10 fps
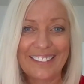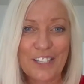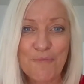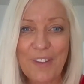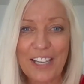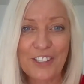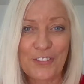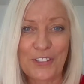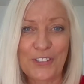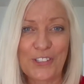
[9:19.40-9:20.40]
the best
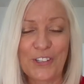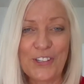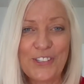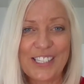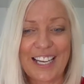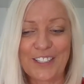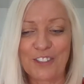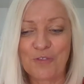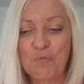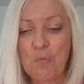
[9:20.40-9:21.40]
route to go
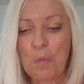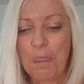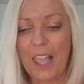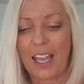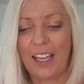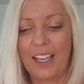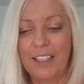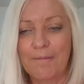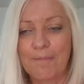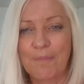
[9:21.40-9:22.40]
down.
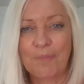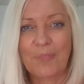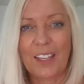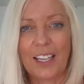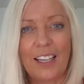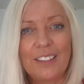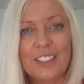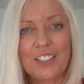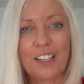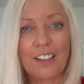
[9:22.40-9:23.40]
And
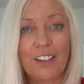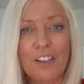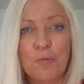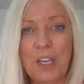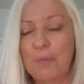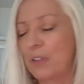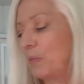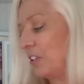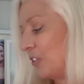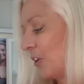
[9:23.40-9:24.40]
a lot of people
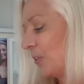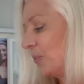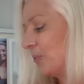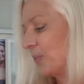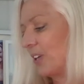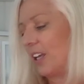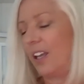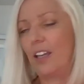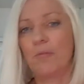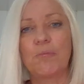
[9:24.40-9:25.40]
will know
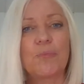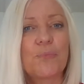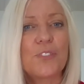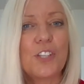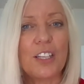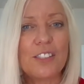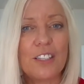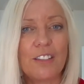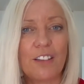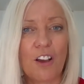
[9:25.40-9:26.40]

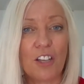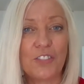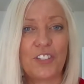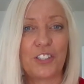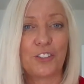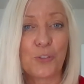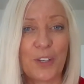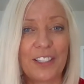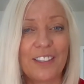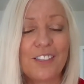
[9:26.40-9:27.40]
certain artificial
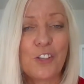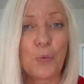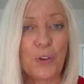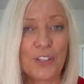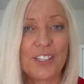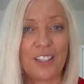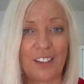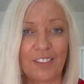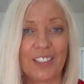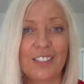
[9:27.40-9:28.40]
sweeteners are worse than
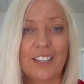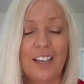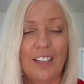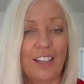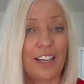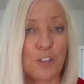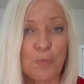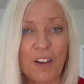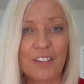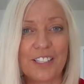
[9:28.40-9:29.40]
others, like
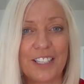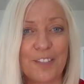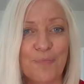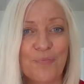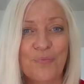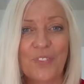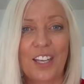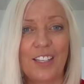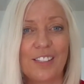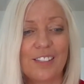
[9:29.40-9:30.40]
aspartame
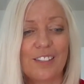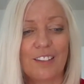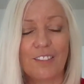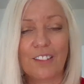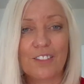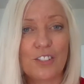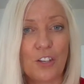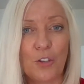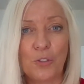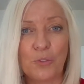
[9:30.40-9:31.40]
is
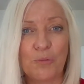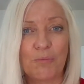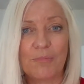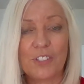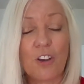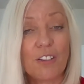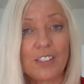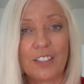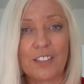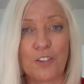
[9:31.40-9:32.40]
so
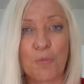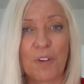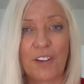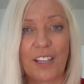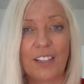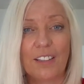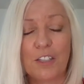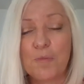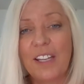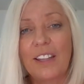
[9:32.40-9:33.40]
toxic to the body.
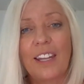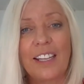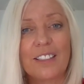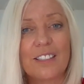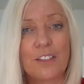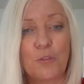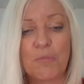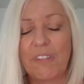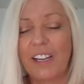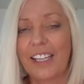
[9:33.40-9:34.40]
It's been linked to
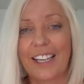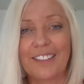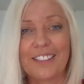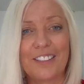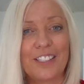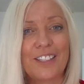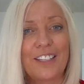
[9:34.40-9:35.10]
brain cancer,